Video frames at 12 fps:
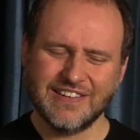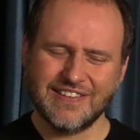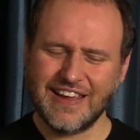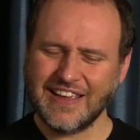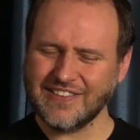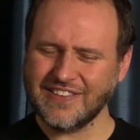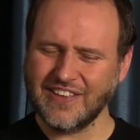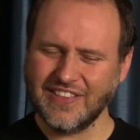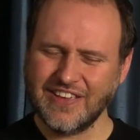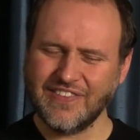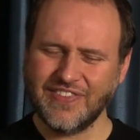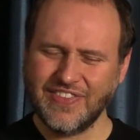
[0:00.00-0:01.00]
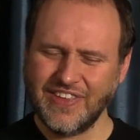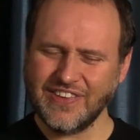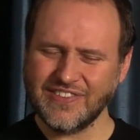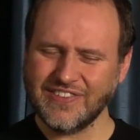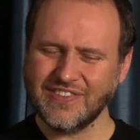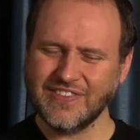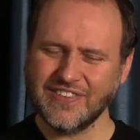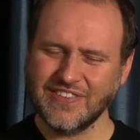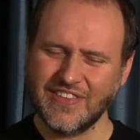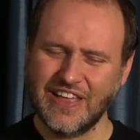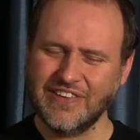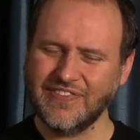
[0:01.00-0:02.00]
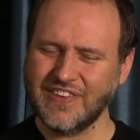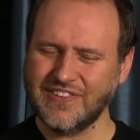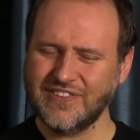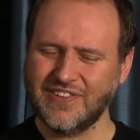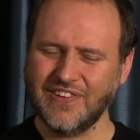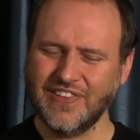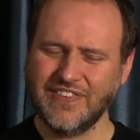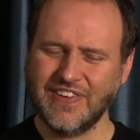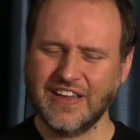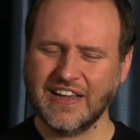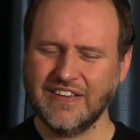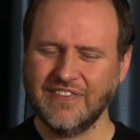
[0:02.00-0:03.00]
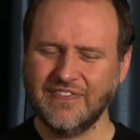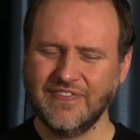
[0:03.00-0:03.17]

chance to live this life that you are living.